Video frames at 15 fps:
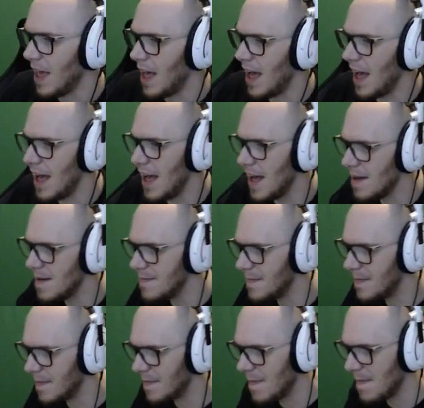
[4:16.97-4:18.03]

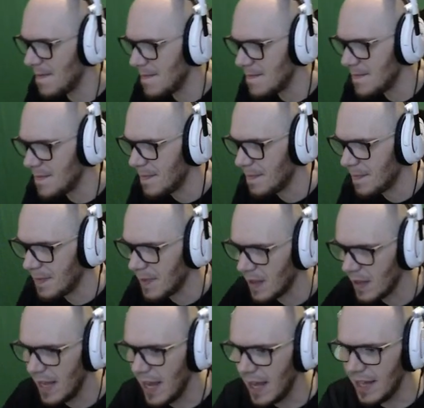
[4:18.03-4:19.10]

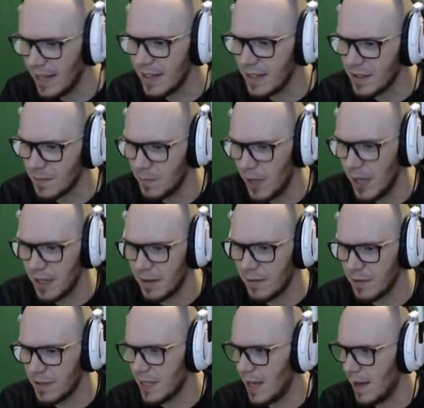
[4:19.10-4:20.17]
Yeah, that doesn't work.
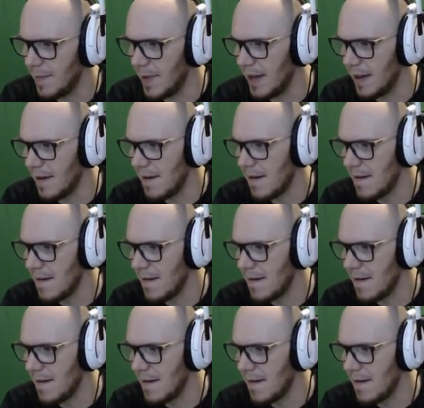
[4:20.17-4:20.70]
What's that about?